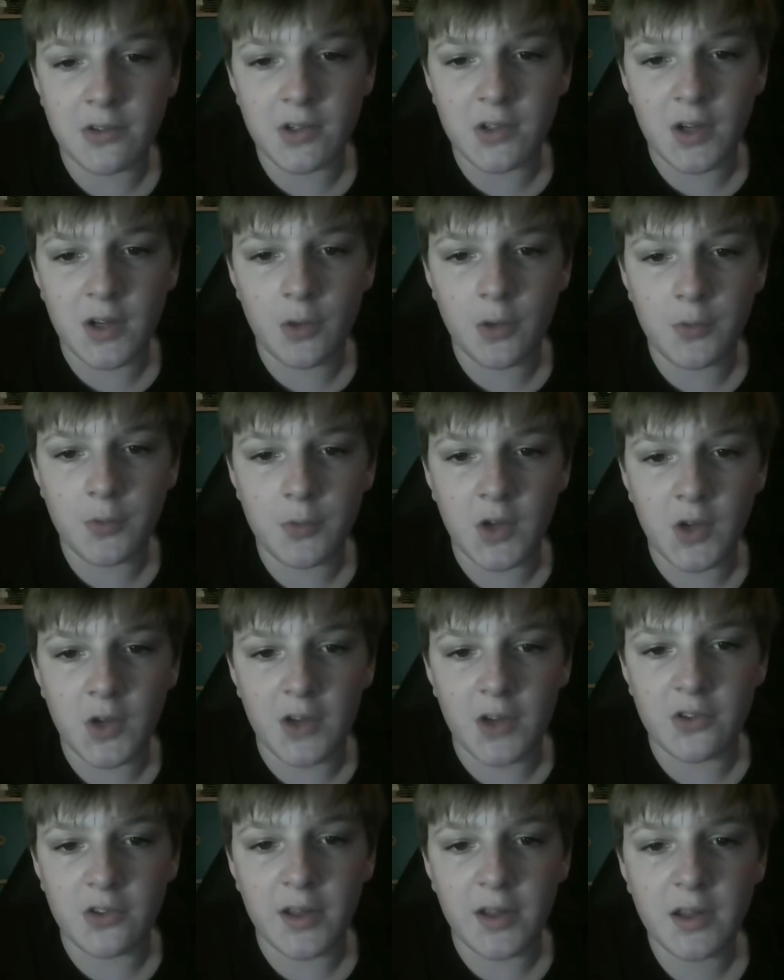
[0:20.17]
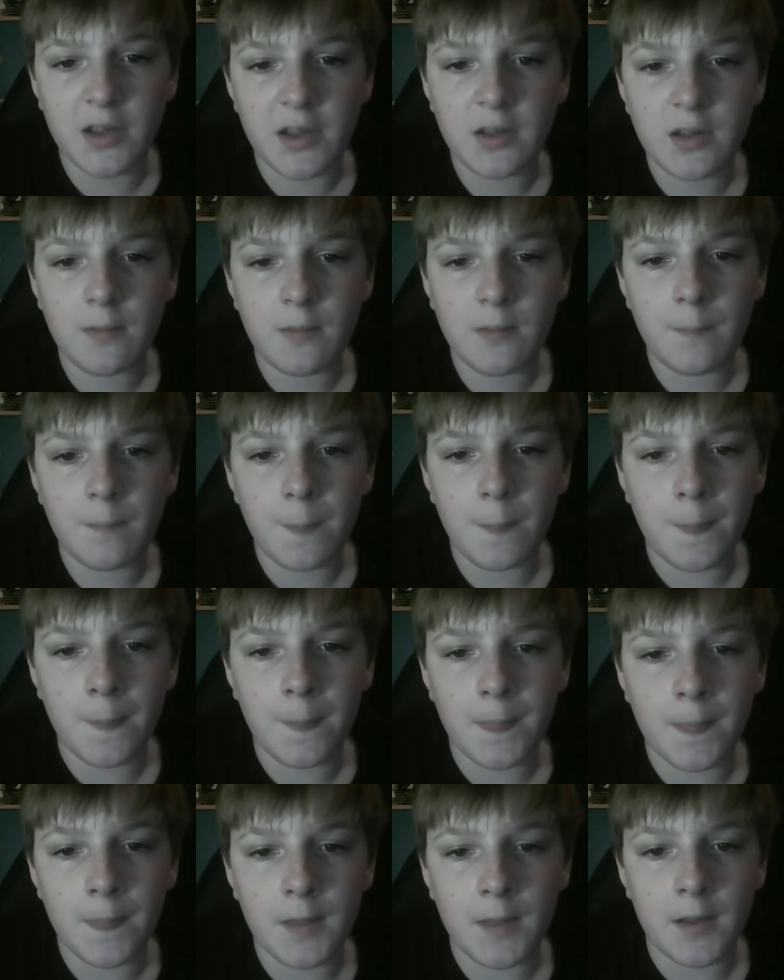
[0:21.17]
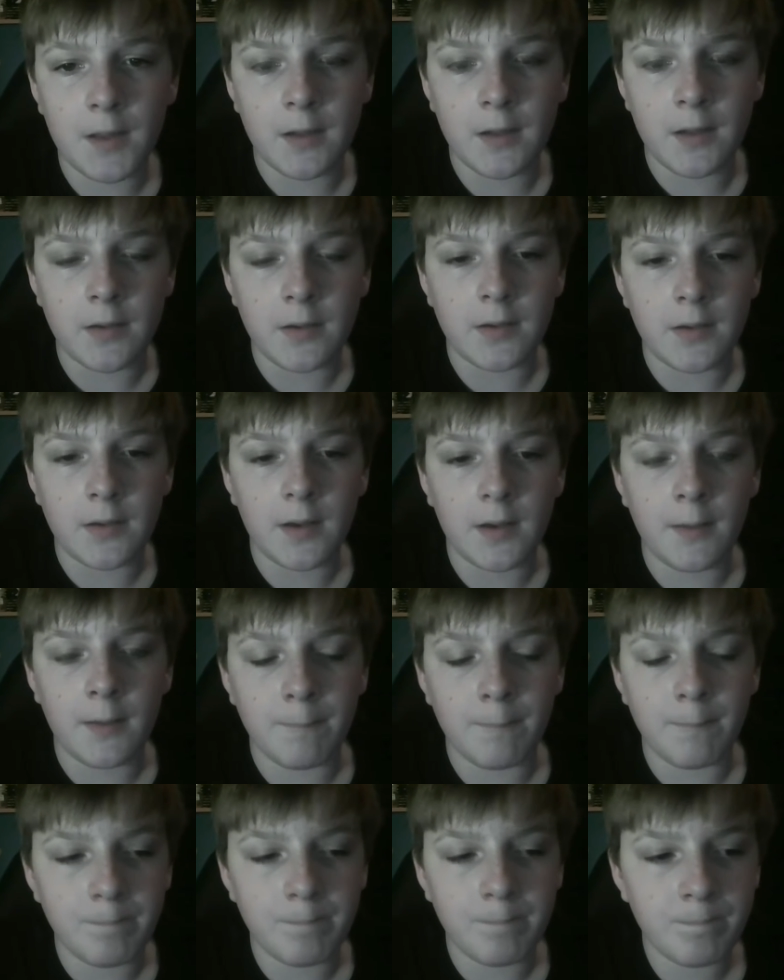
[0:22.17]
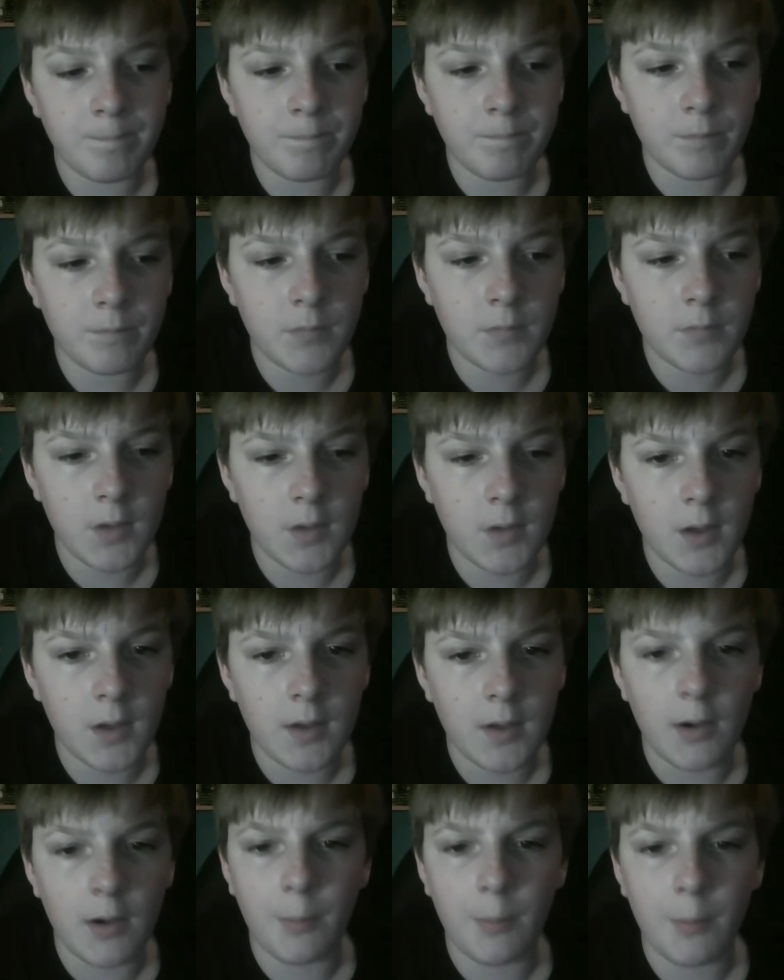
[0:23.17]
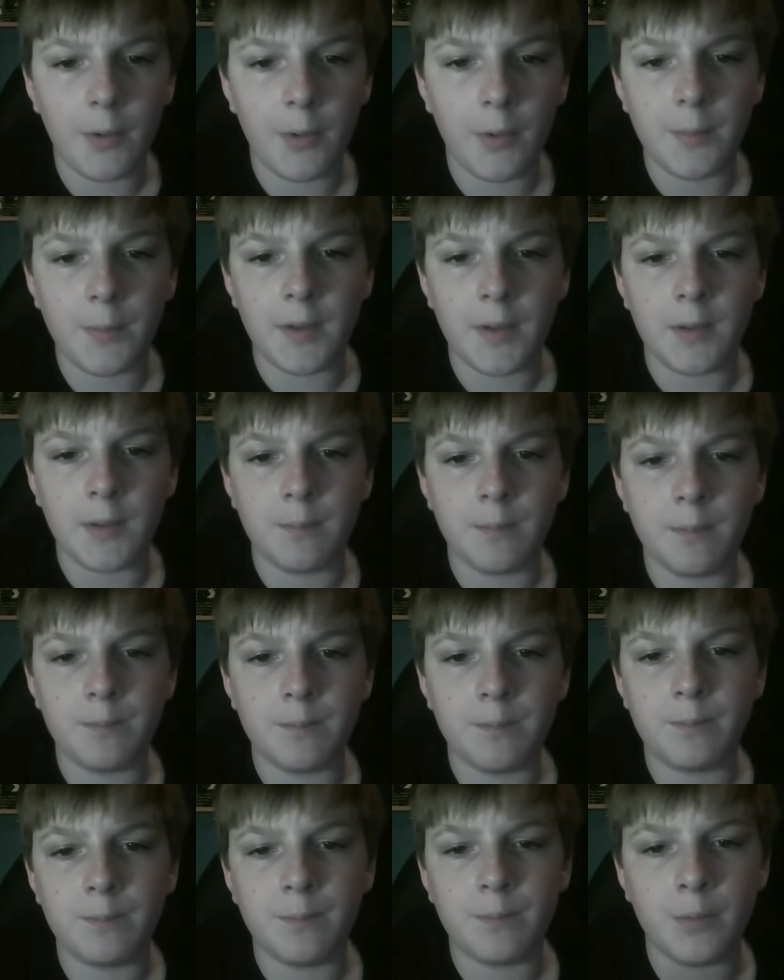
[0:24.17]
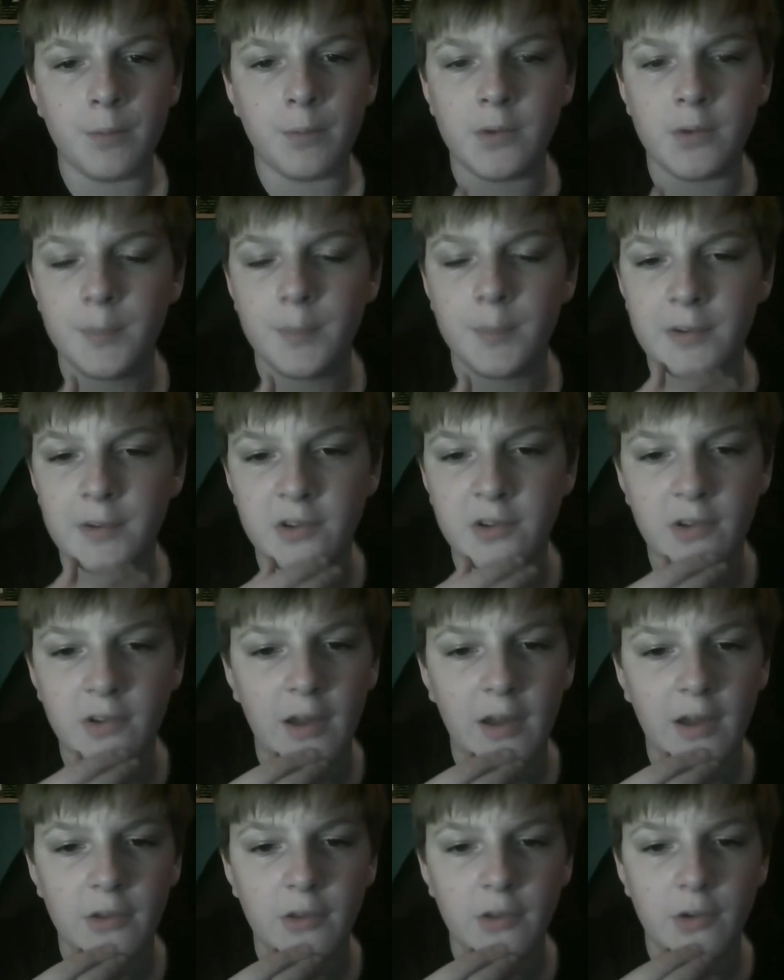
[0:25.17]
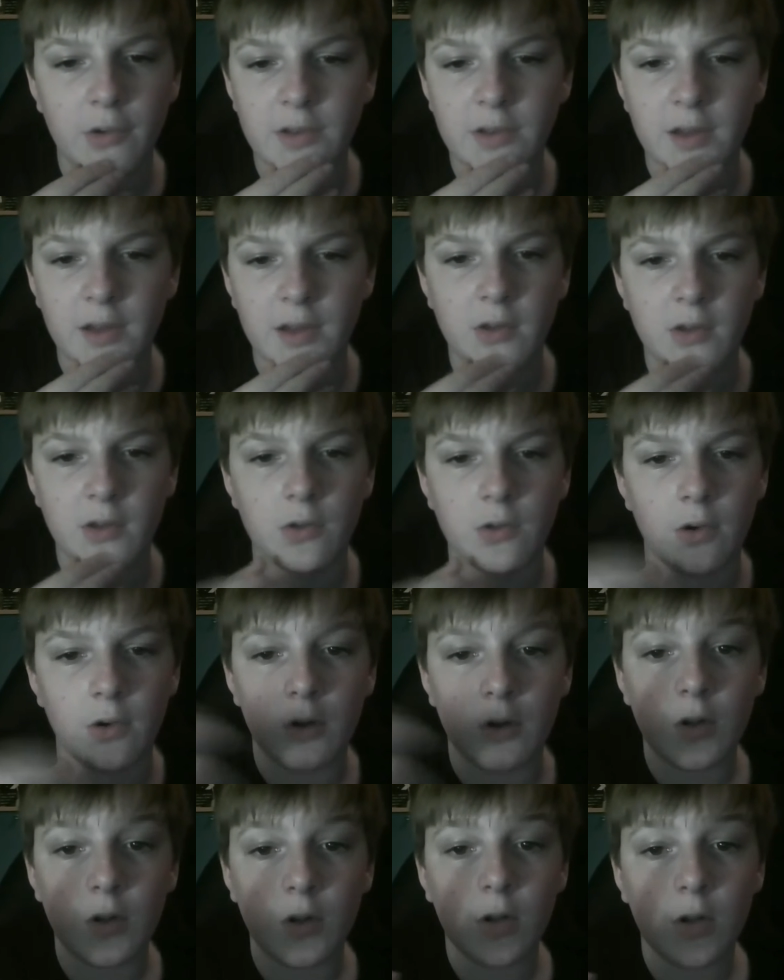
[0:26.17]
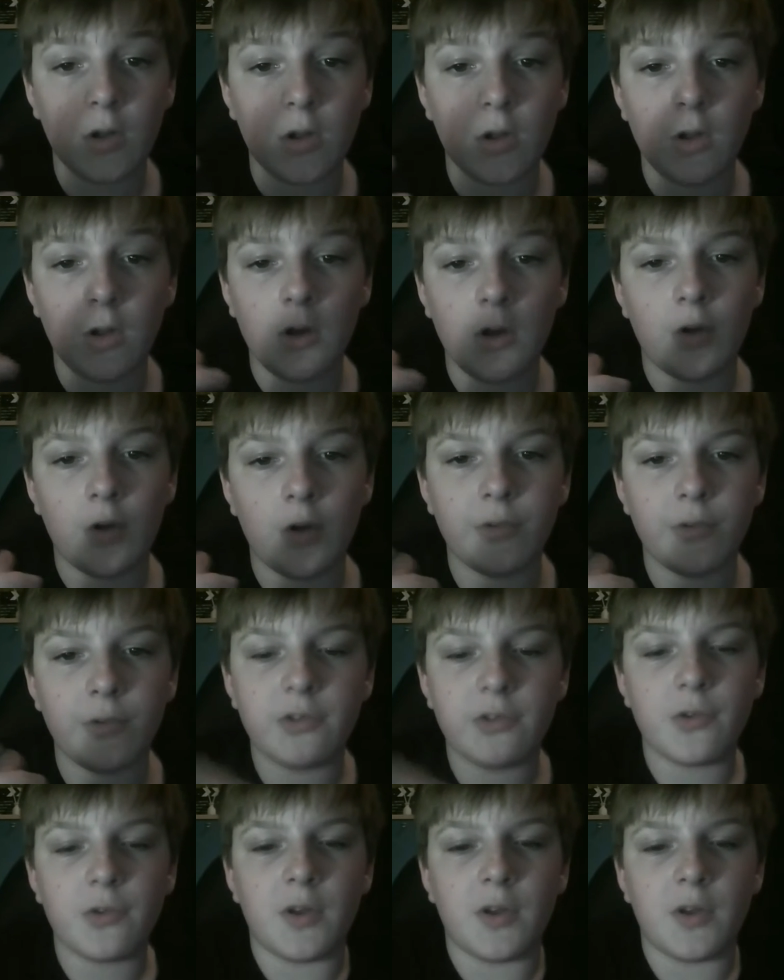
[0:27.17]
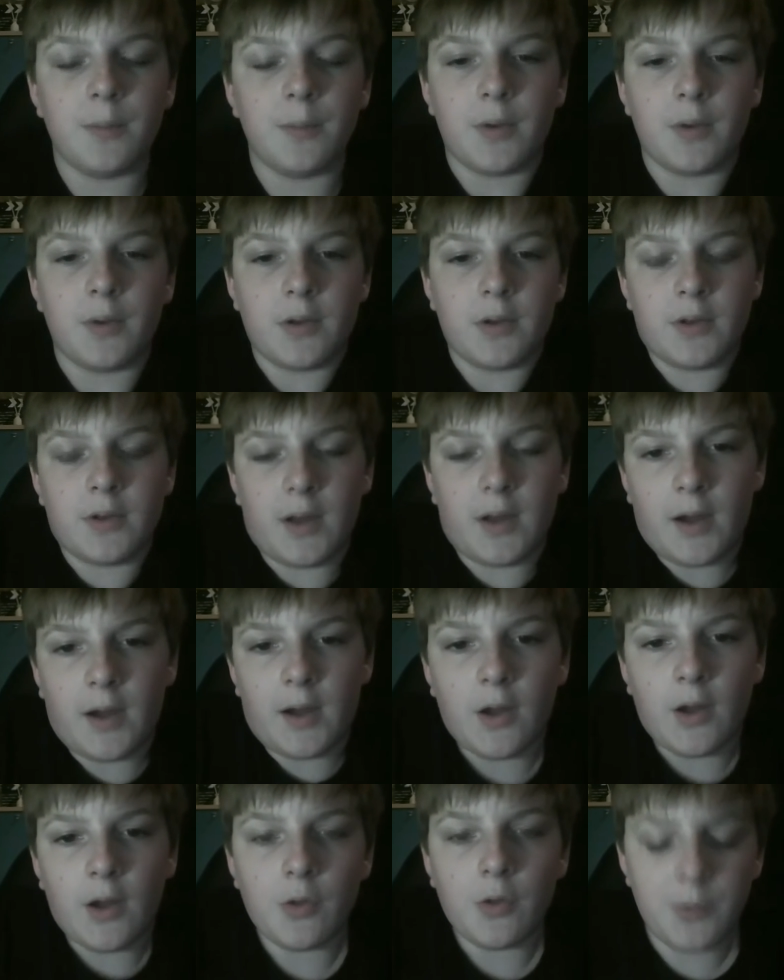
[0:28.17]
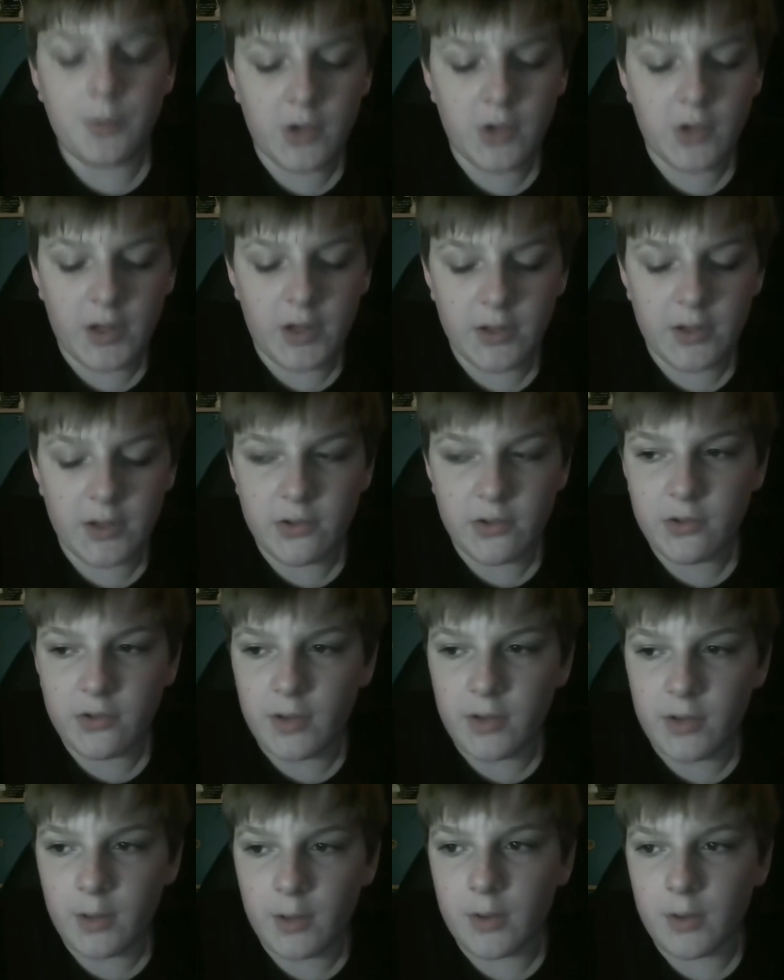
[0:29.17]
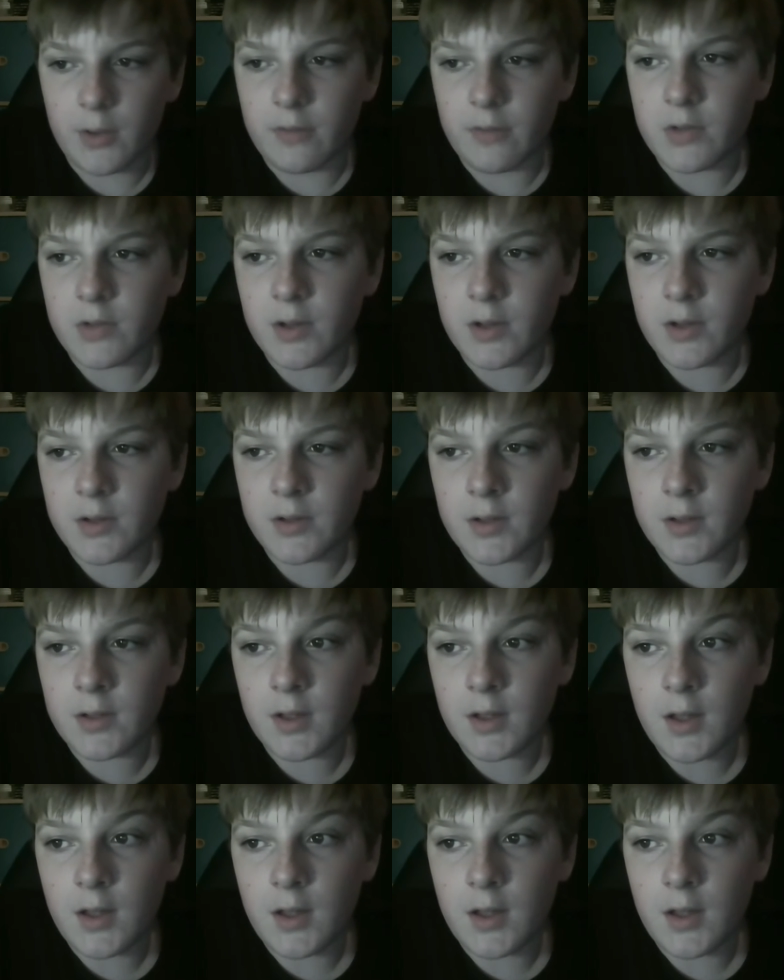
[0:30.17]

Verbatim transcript: and I hope you guys like it, and um, I'll probably be putting the pictures either at the end or on the screen, but yeah, I hope you guys like what I've done,